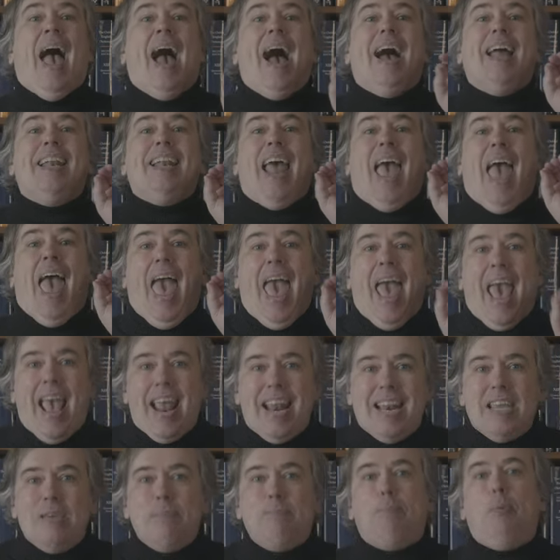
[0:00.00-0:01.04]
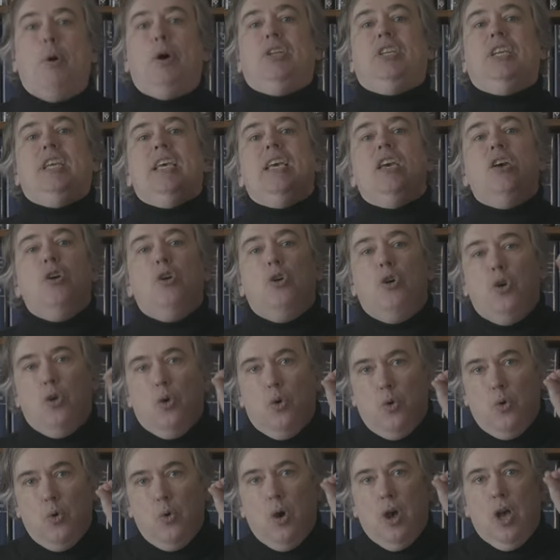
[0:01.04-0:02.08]
and anybody
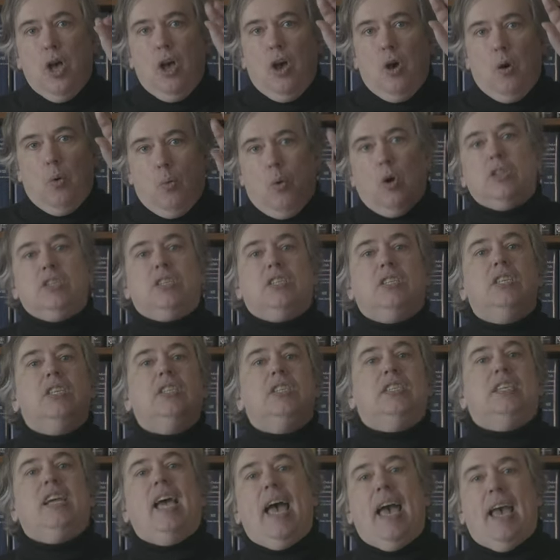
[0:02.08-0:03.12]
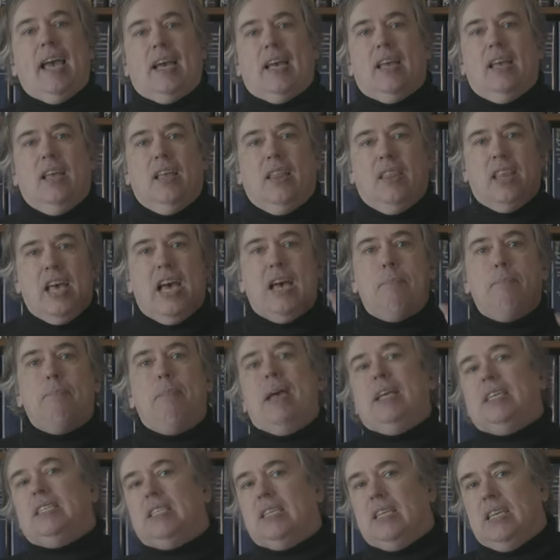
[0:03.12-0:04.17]
who wants to check that
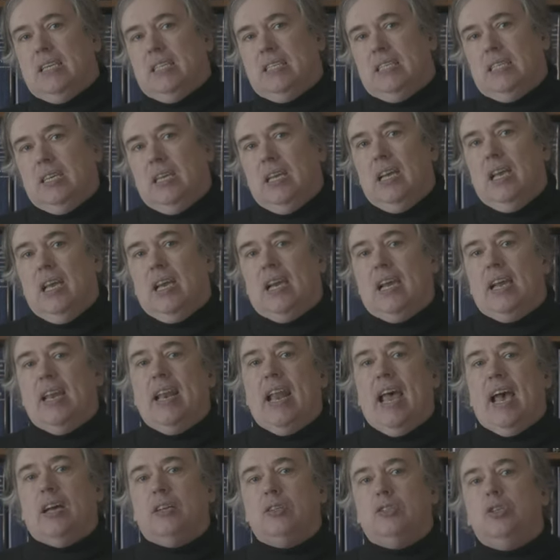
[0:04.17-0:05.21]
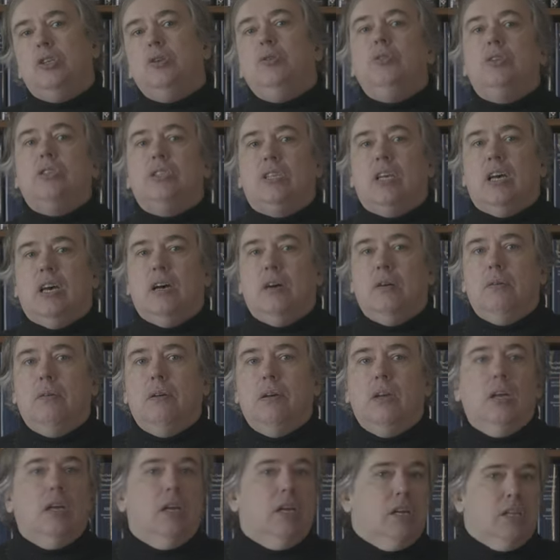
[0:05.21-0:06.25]
message can now do so
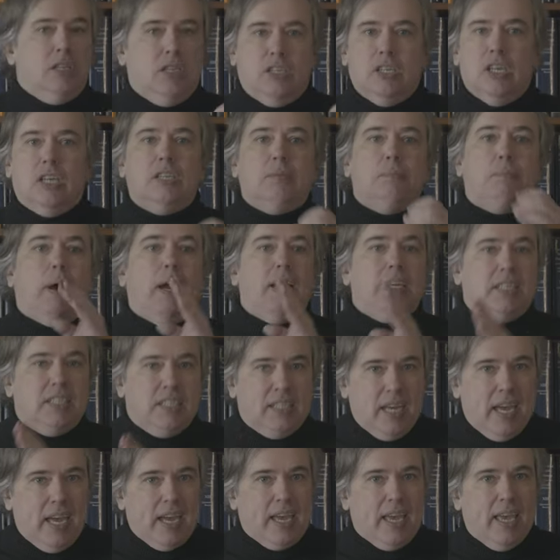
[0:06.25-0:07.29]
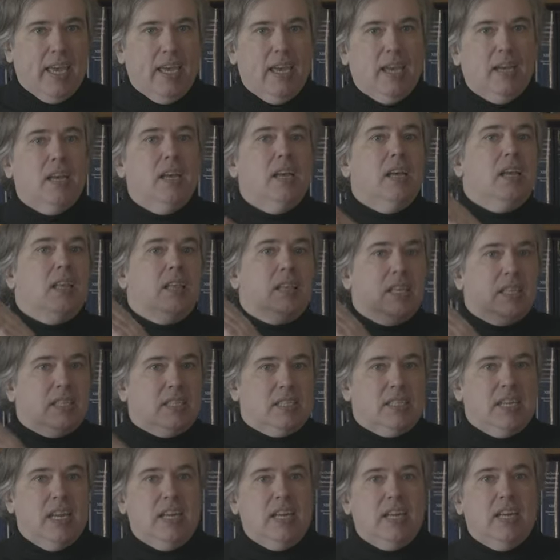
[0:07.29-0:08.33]
just by checking the
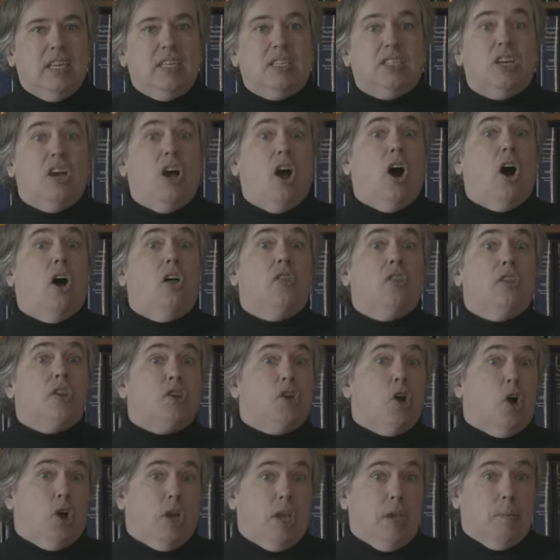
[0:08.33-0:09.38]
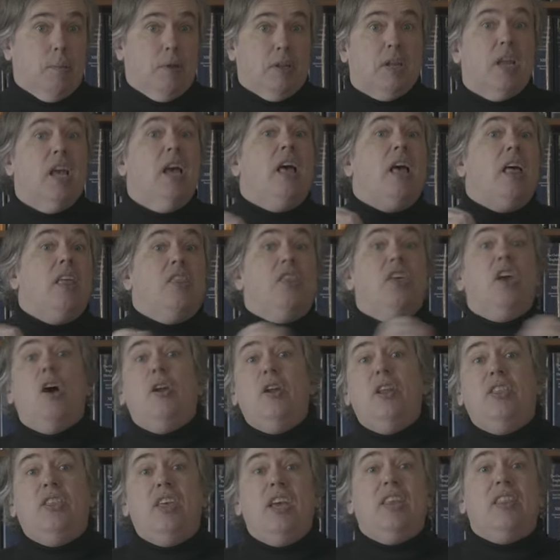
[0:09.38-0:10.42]
signature on the document. The
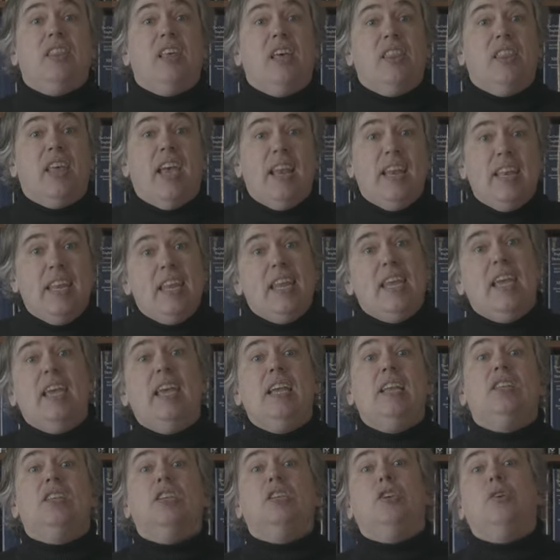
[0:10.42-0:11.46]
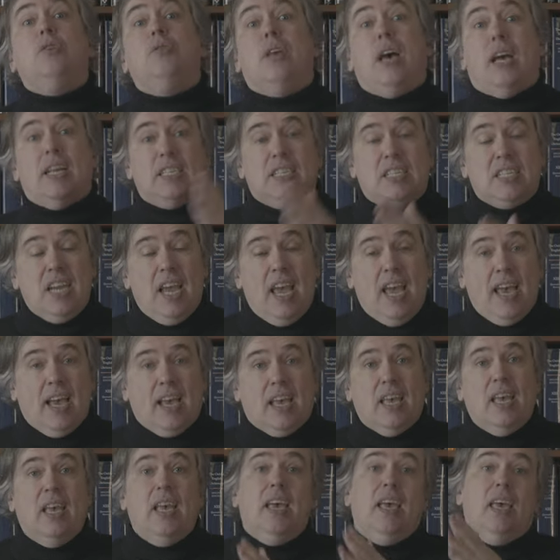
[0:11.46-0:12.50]
only thing that they need to do that
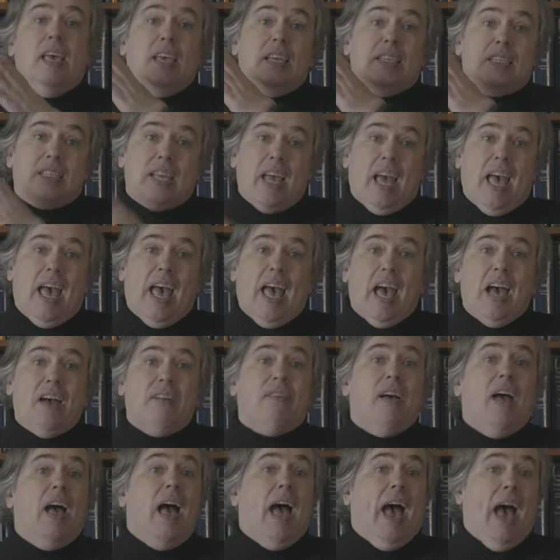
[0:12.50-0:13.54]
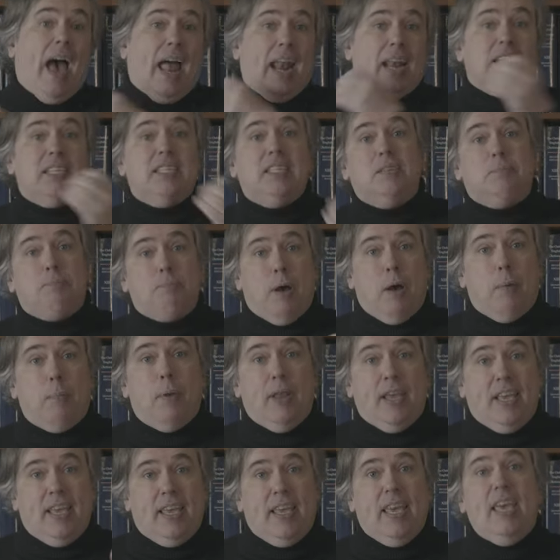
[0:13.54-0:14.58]
check is to have Alice's
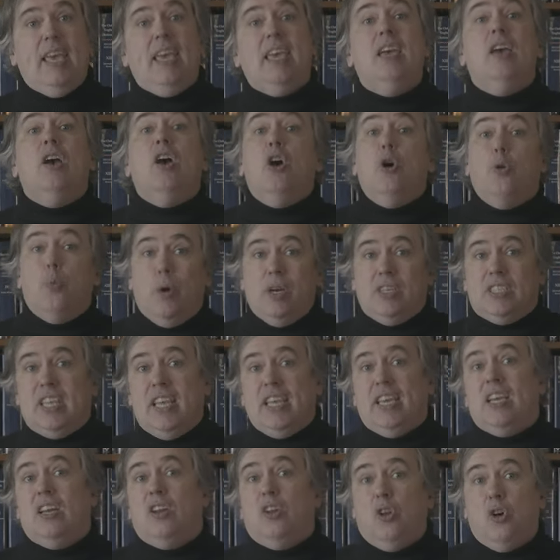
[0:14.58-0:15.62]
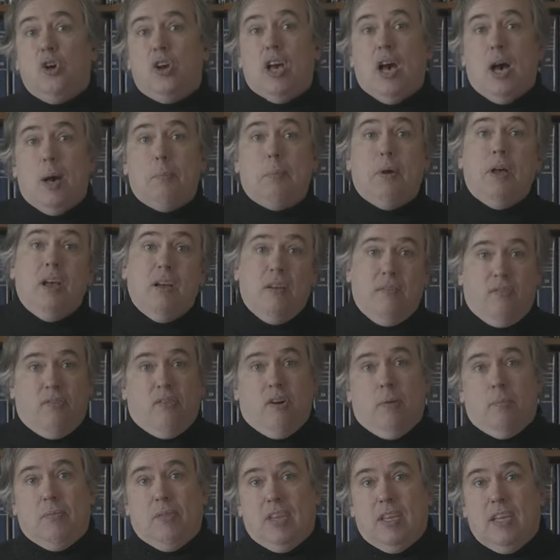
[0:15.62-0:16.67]
public key, which they can look up
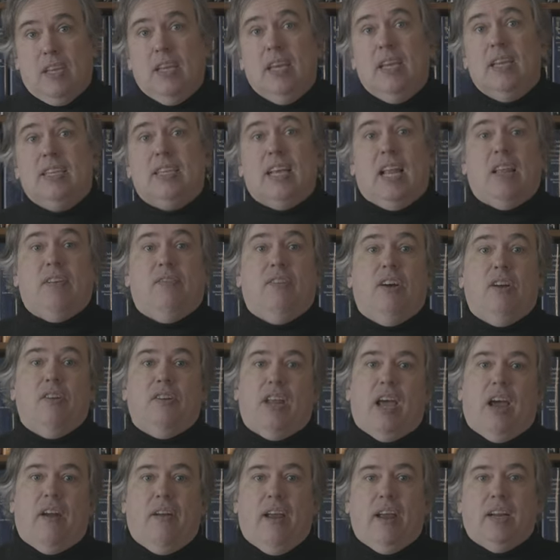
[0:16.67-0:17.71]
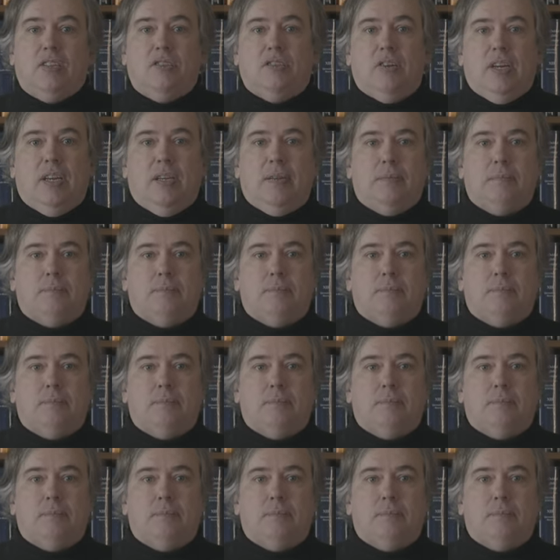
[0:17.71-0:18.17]
from the telephone directory.